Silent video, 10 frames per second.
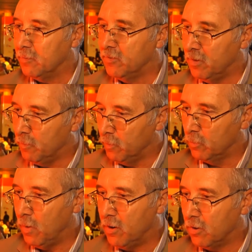We see
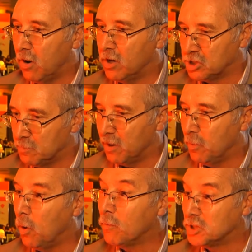greater caution among
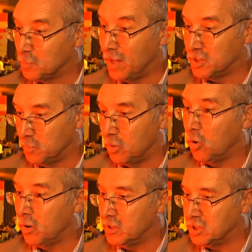the more responsible
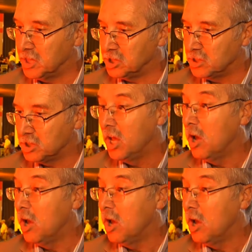organizations,